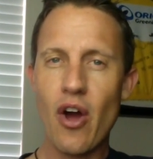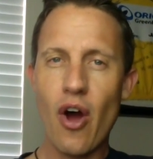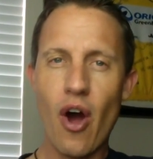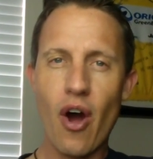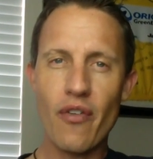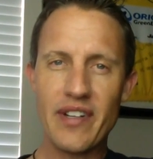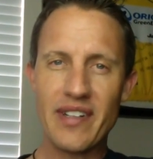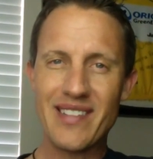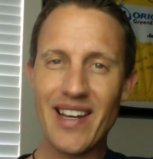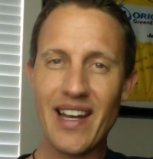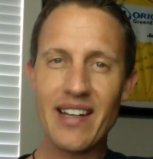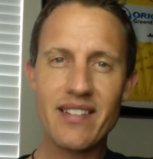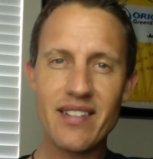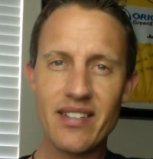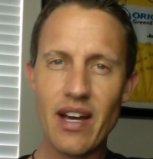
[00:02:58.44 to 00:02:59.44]
of
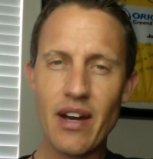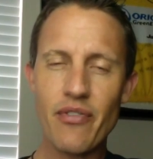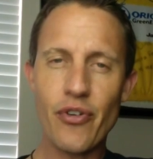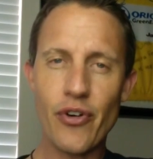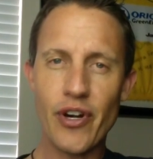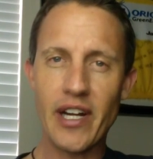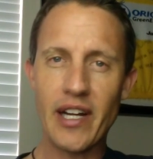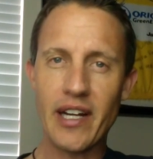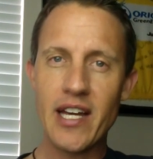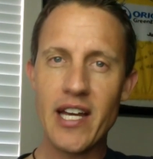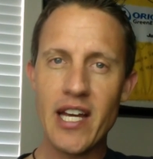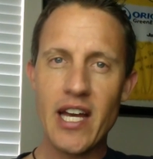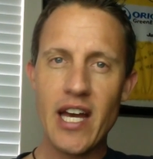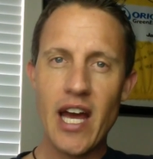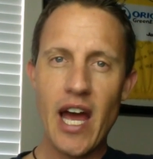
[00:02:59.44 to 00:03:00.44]
intense suffering
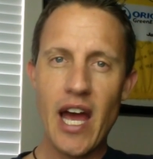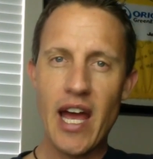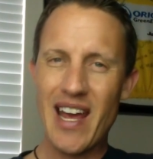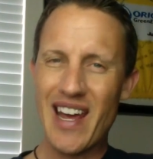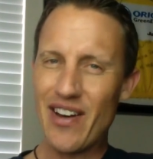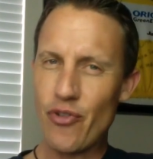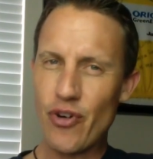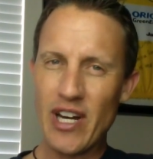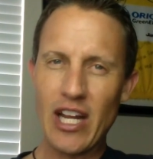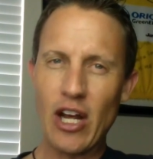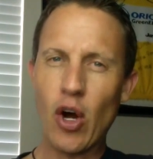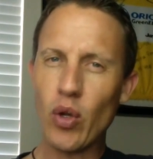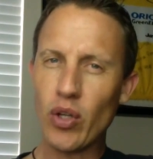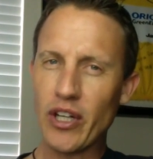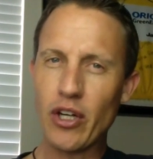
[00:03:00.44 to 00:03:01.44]
and really
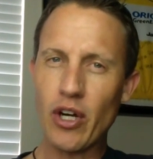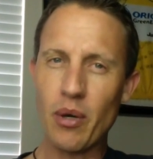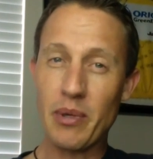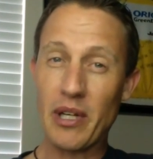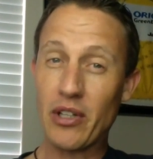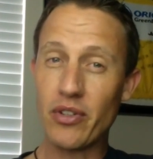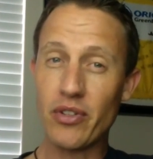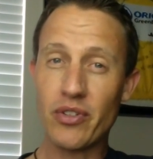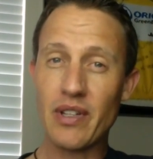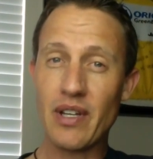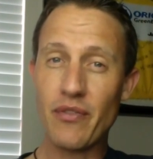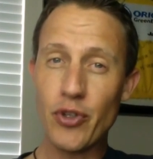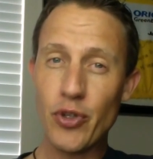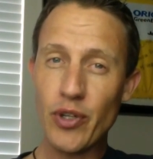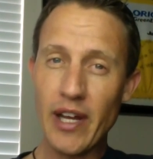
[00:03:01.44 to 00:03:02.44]
holding on. Because
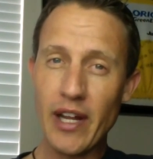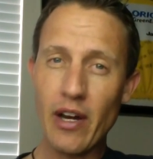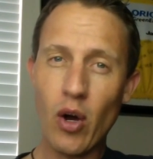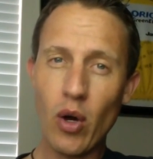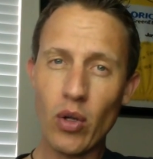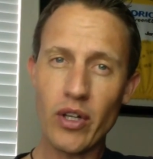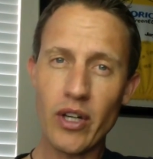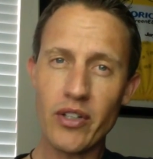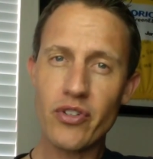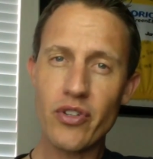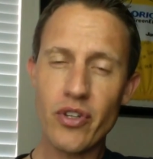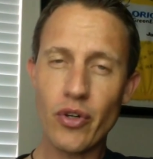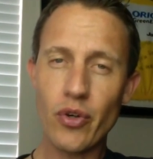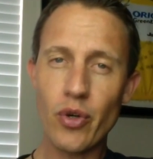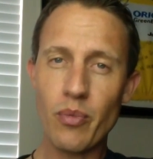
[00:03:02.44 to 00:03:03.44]
if you can hold on to
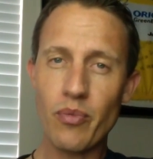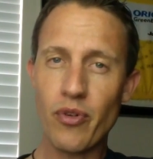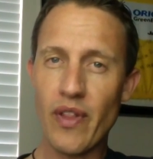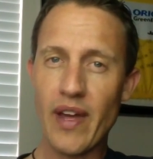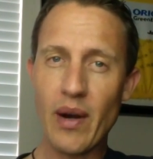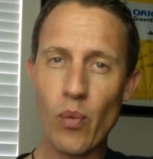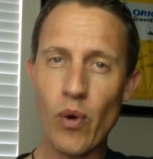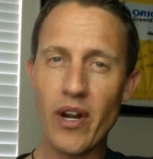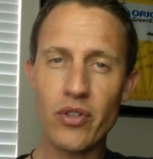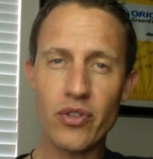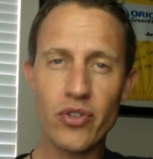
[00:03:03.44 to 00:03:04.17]
the group for that 1 or